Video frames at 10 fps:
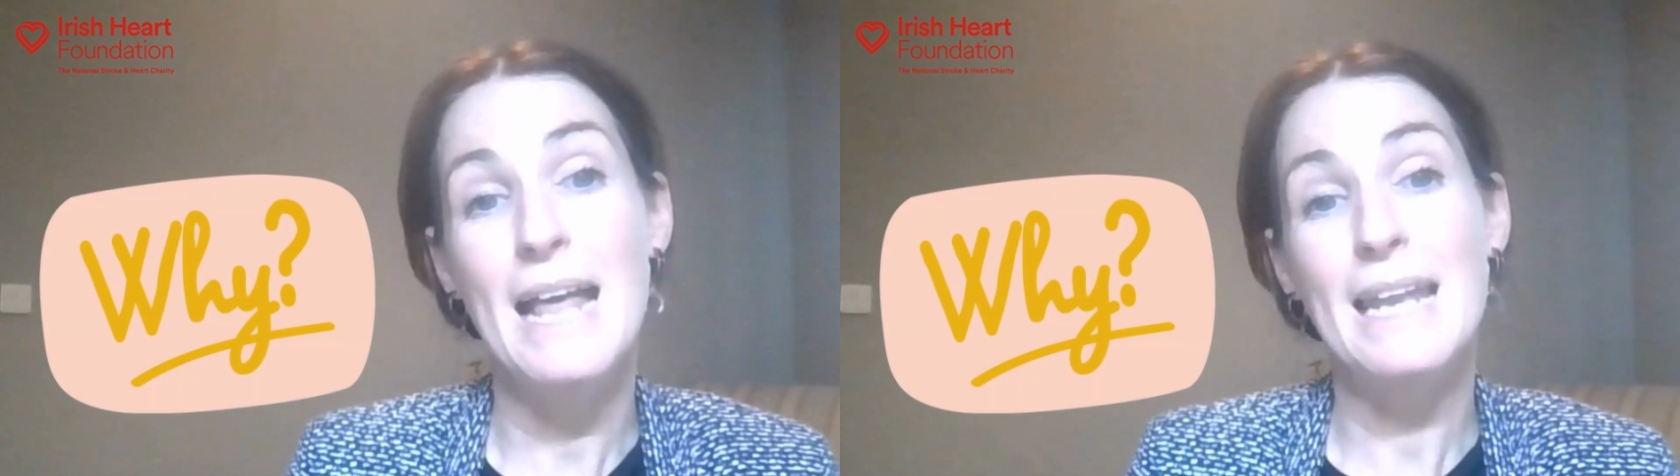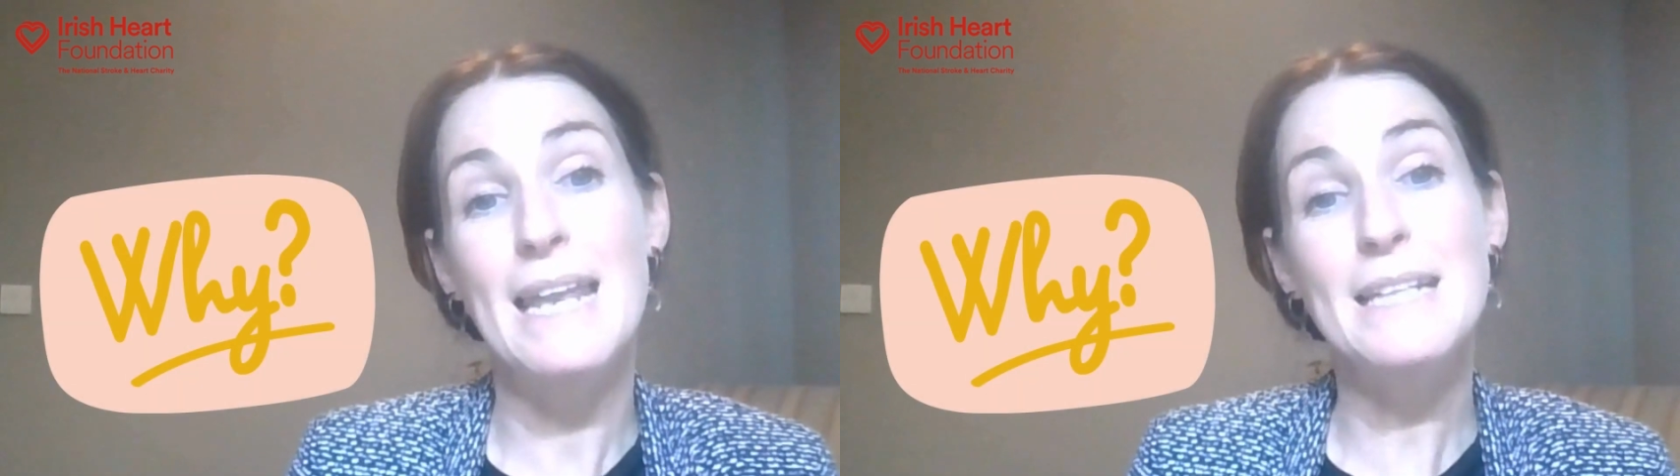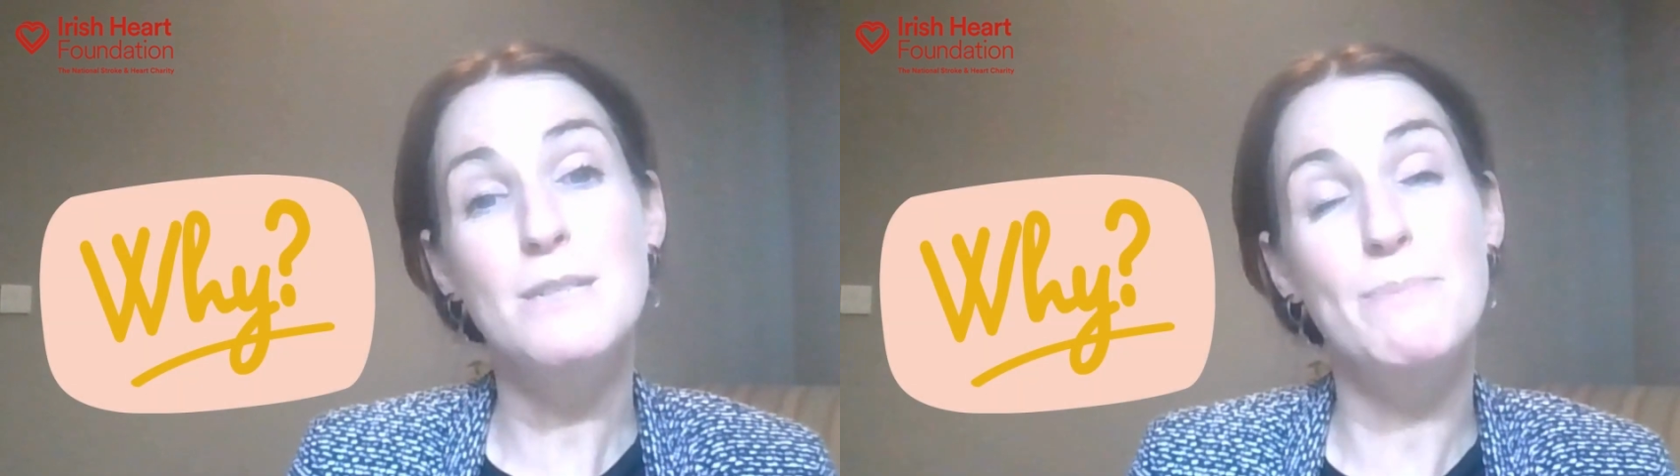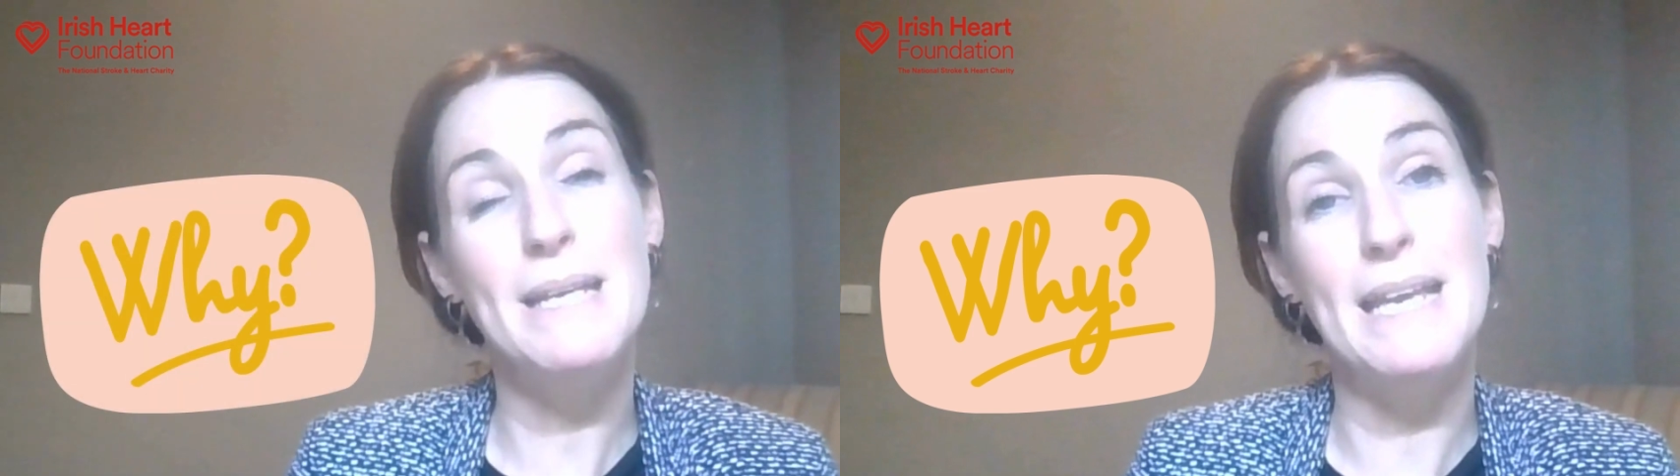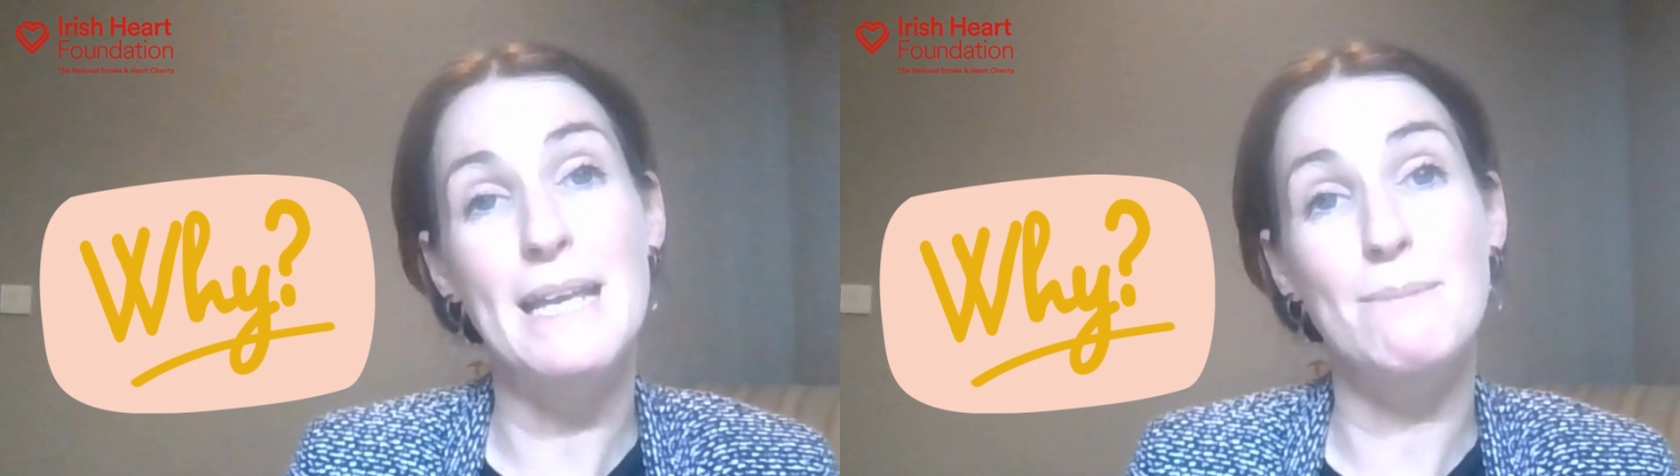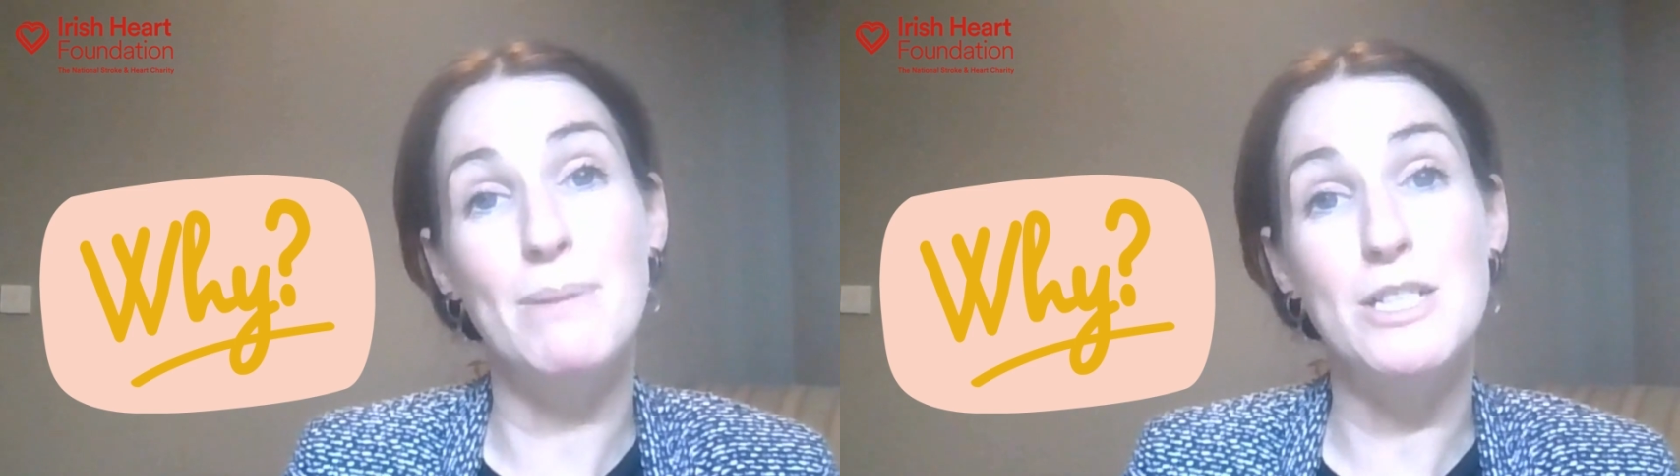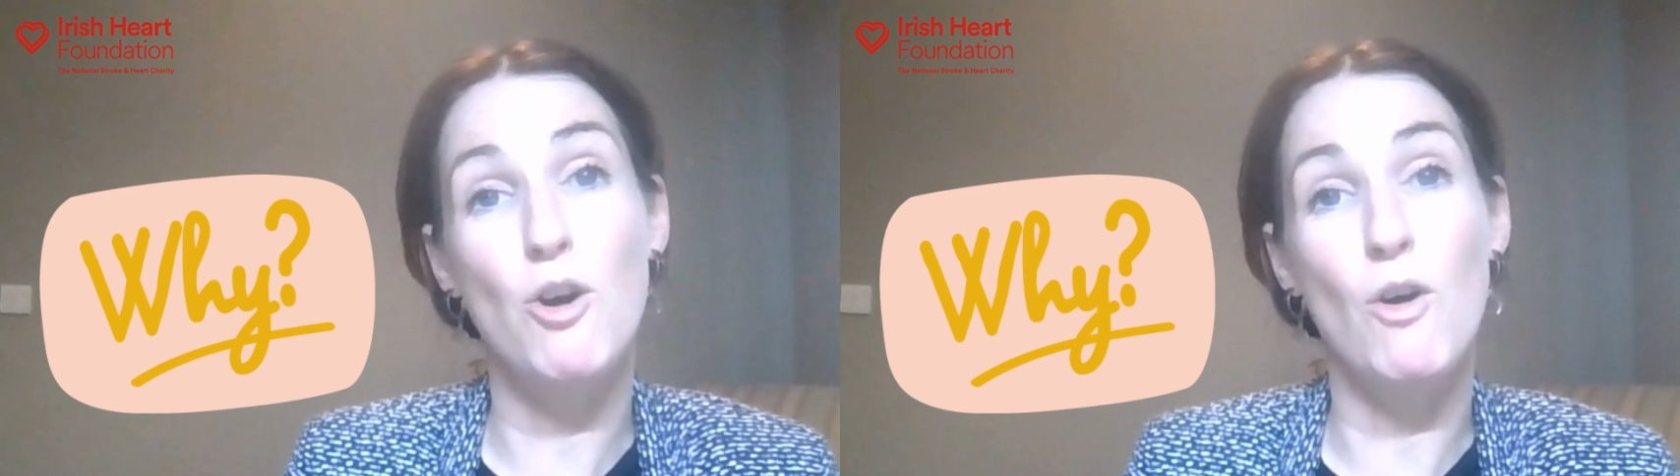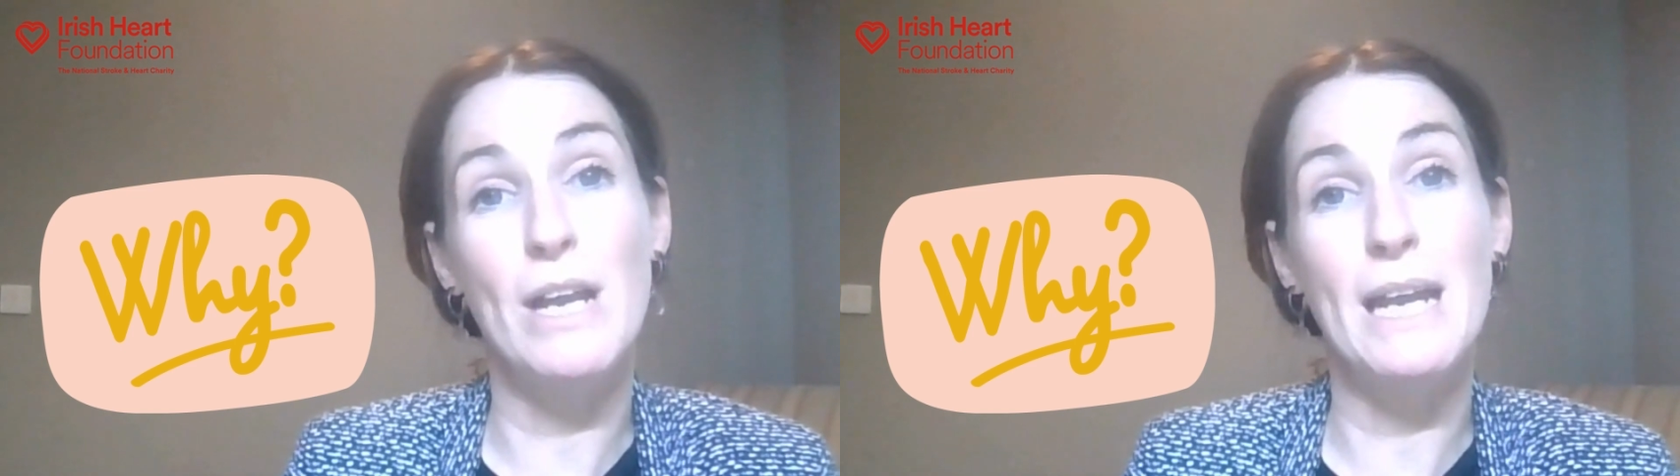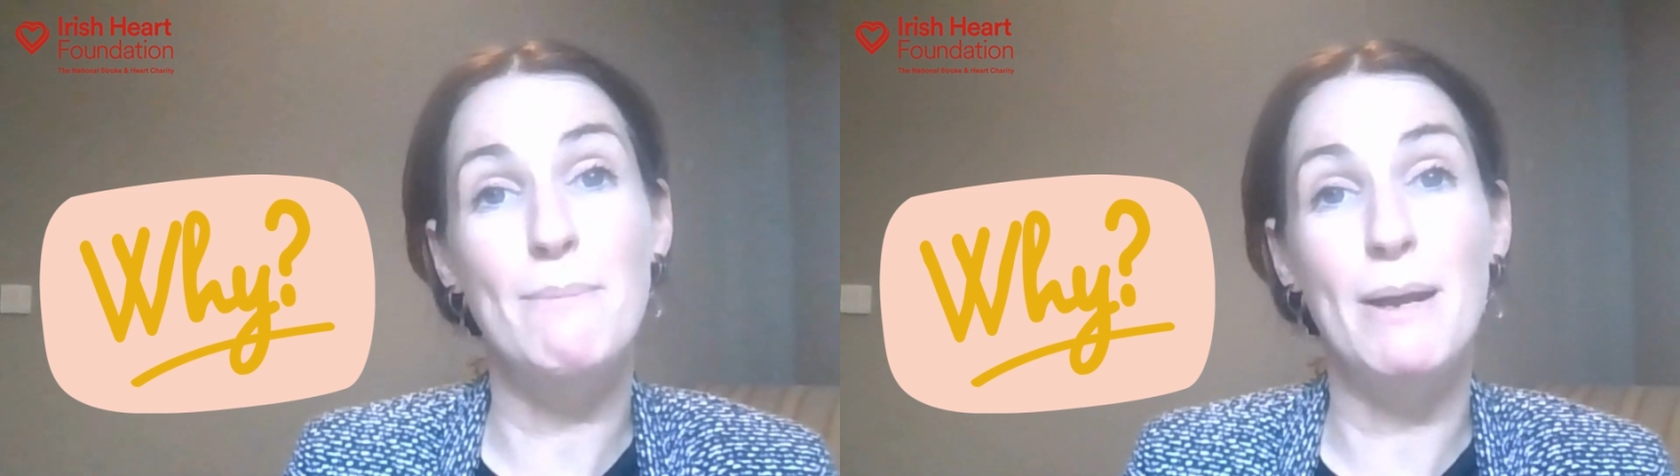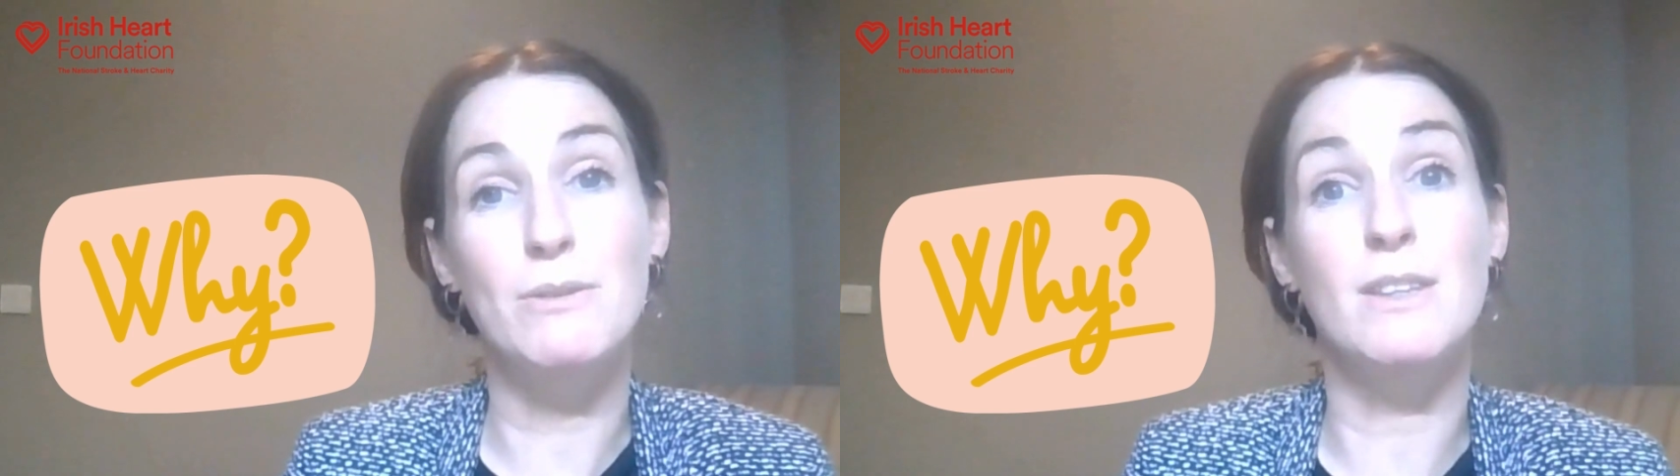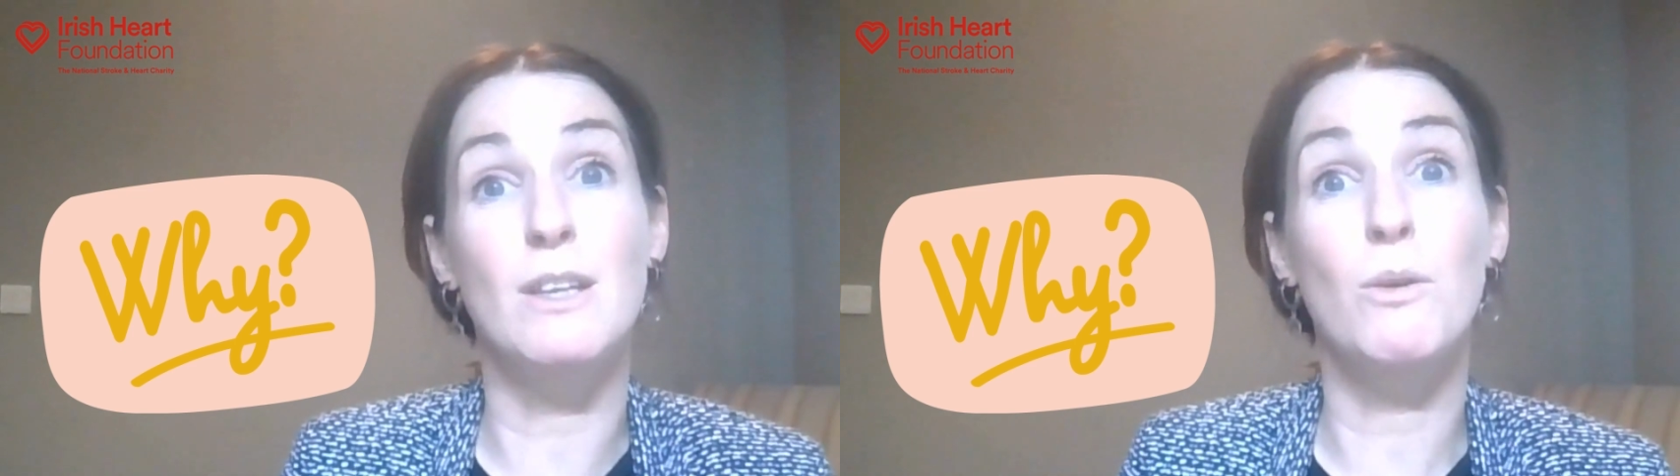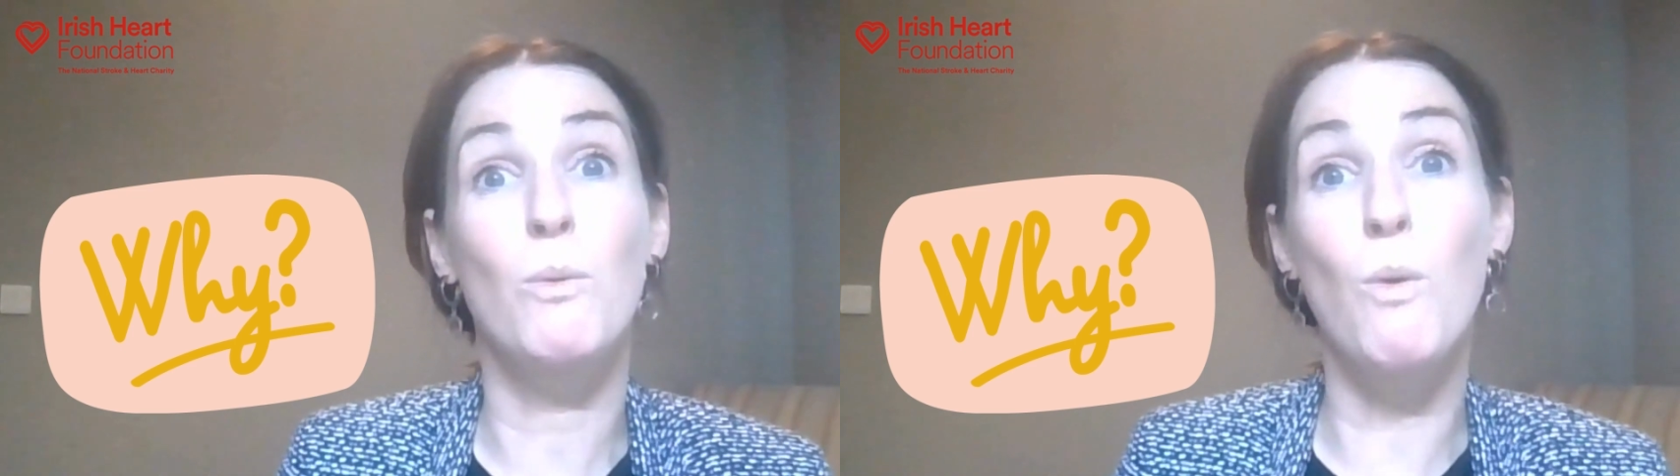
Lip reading: Let's begin by talking about the